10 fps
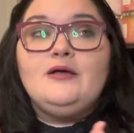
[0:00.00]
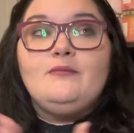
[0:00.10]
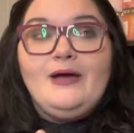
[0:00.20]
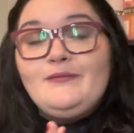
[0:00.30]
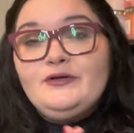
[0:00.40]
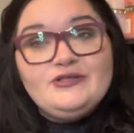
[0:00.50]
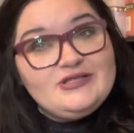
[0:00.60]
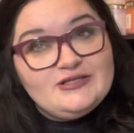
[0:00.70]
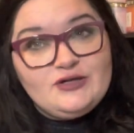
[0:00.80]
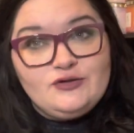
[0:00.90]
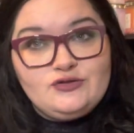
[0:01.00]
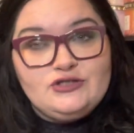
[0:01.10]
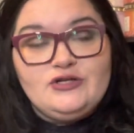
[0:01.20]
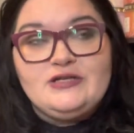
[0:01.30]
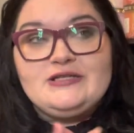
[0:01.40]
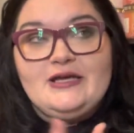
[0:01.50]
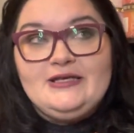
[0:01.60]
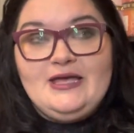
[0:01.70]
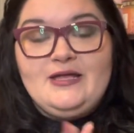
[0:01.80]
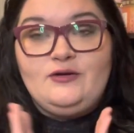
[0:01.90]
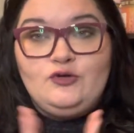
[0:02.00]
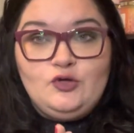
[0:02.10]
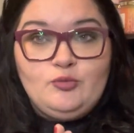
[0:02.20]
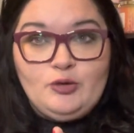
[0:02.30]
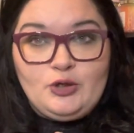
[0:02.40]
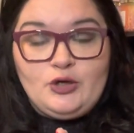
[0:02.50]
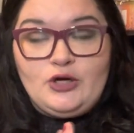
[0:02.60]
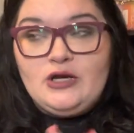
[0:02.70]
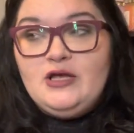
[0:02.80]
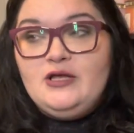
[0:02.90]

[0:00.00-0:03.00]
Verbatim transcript: My middle-sized country jars, again, new burner,